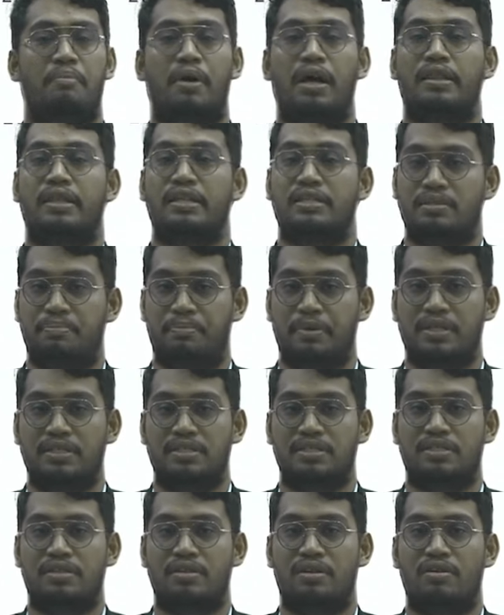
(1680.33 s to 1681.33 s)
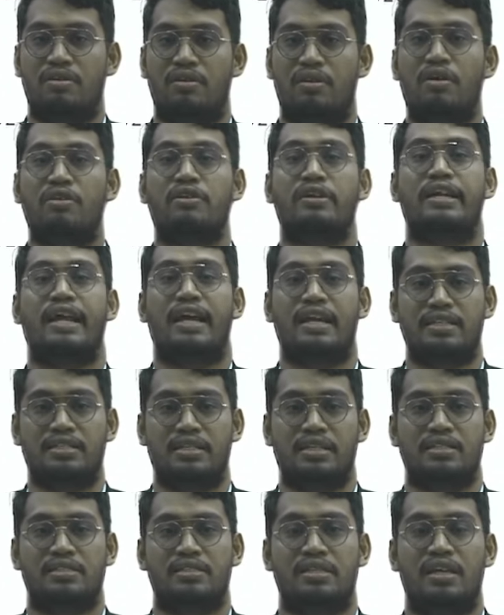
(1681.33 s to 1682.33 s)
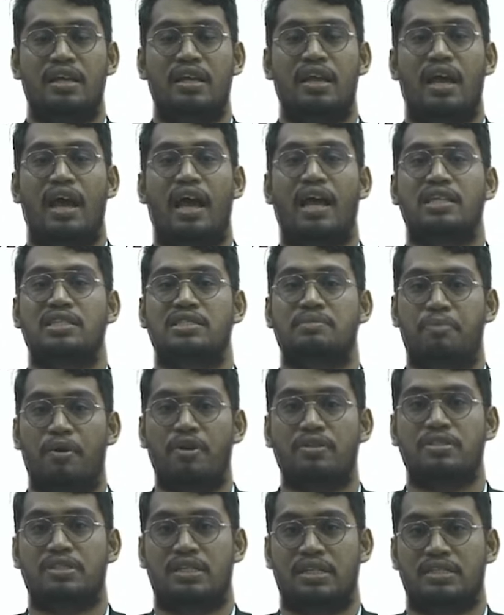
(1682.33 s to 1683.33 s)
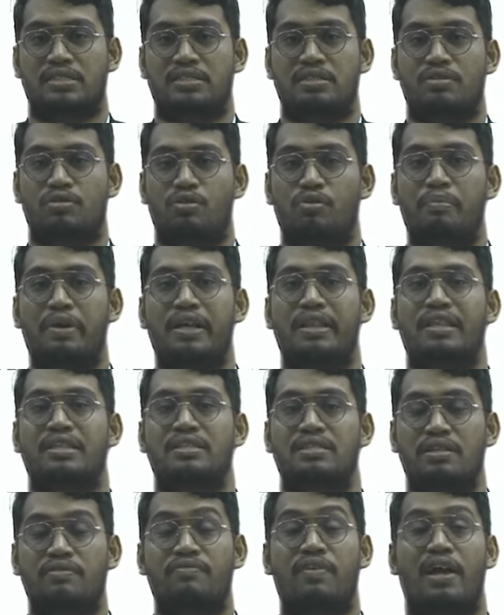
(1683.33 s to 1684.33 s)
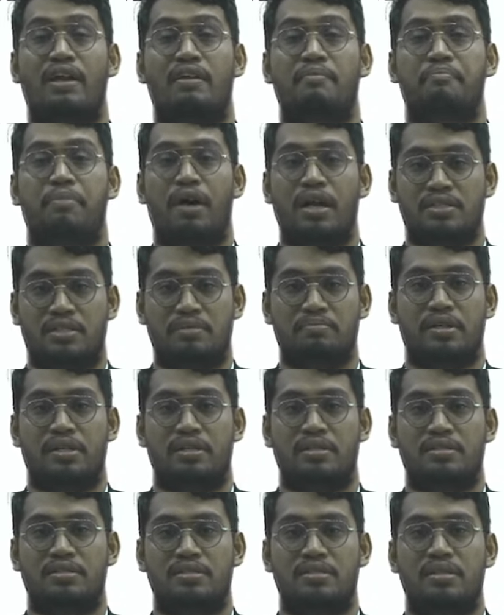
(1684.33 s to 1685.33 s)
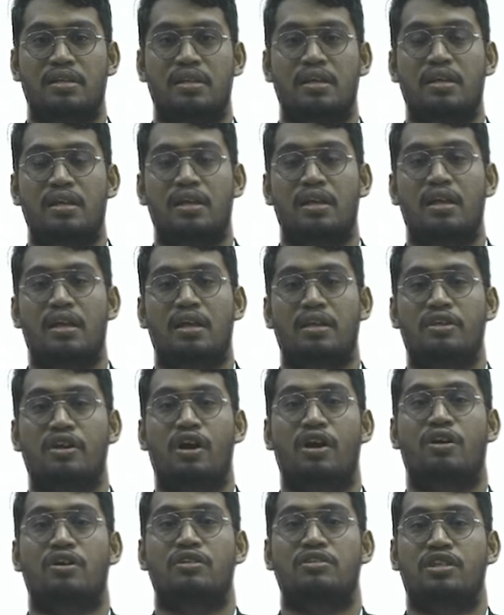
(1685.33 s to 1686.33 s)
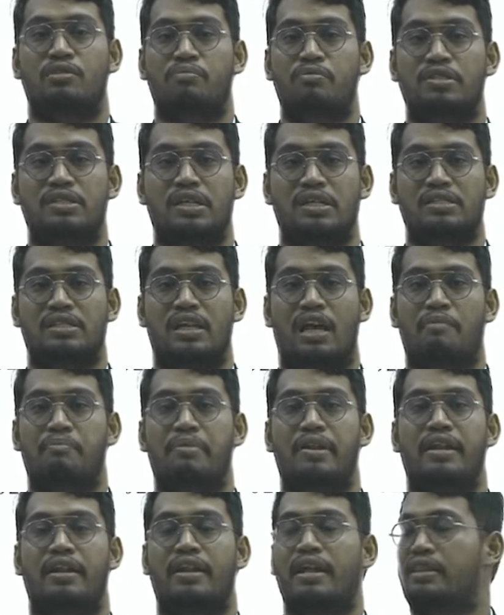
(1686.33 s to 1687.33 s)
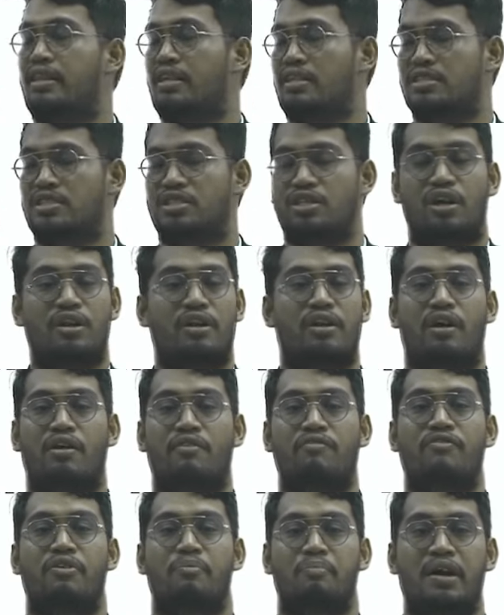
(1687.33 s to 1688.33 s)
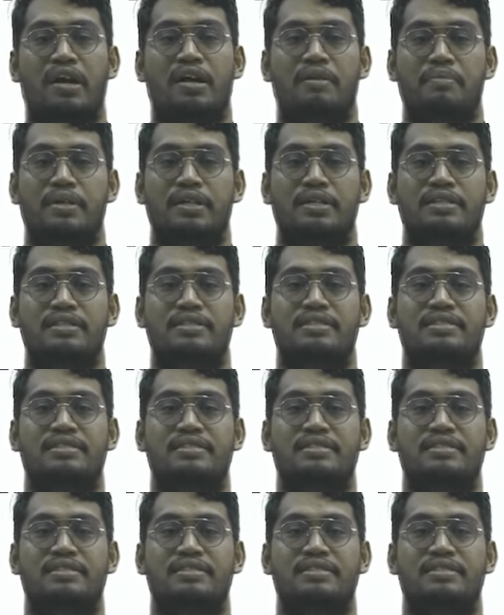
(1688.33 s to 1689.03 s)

participants, organizers, and sponsors who made this event possible. Your contributions have been nothing short of remarkable.